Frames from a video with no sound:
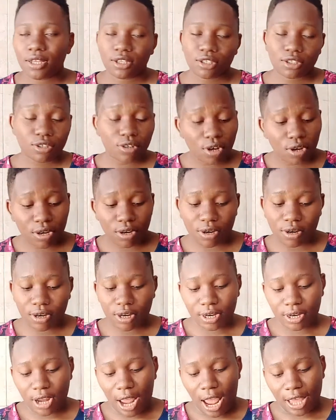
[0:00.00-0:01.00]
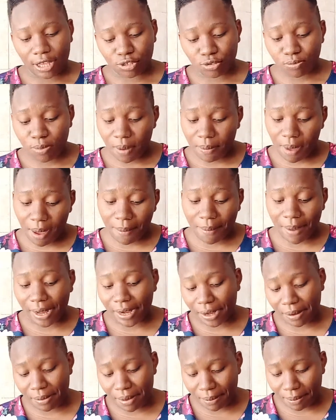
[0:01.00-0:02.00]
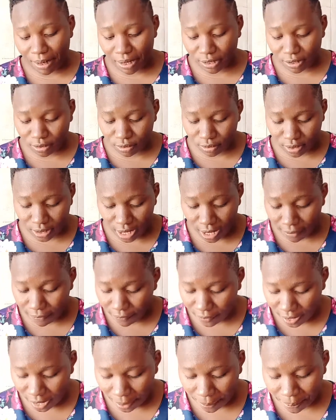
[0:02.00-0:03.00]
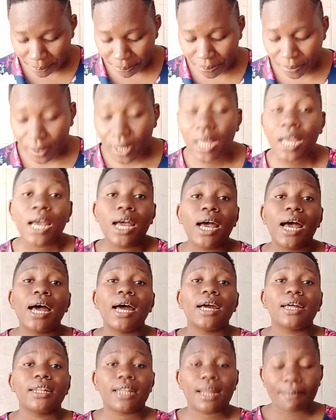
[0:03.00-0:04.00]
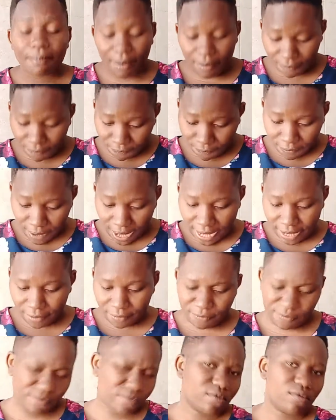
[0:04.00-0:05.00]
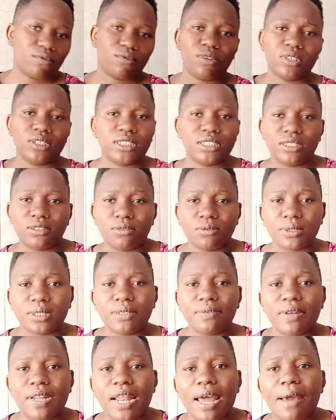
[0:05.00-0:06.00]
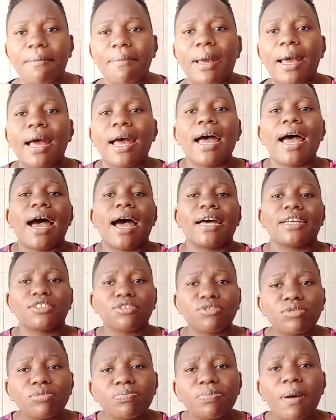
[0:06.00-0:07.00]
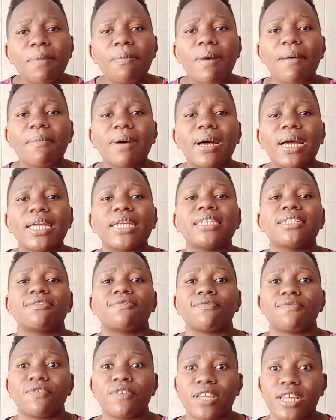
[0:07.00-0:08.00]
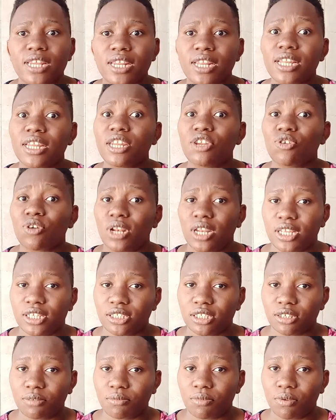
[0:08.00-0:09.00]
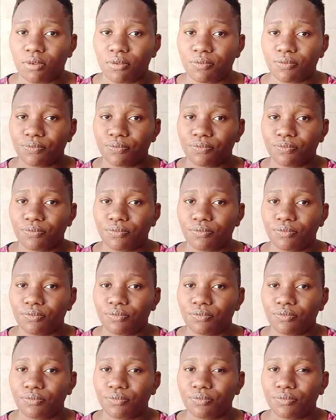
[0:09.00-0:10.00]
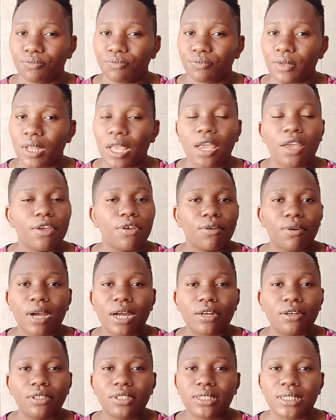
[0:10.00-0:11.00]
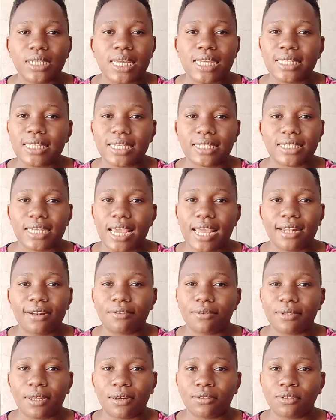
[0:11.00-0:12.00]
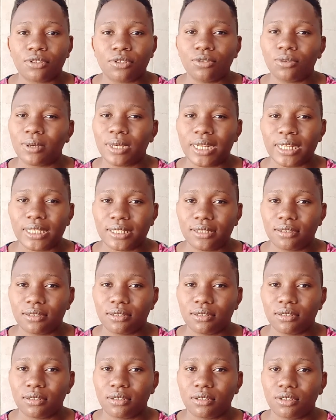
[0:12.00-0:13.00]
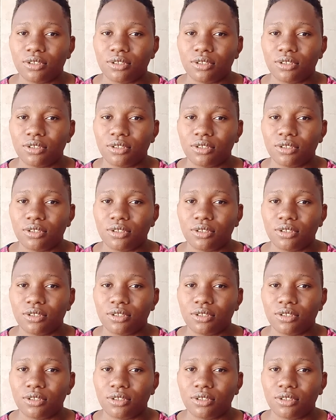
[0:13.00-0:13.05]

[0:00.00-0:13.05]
So a super mama remembers to self-care. Number five, what whatever number, a super mama is very knowledgeable. You cannot raise a child without knowledge.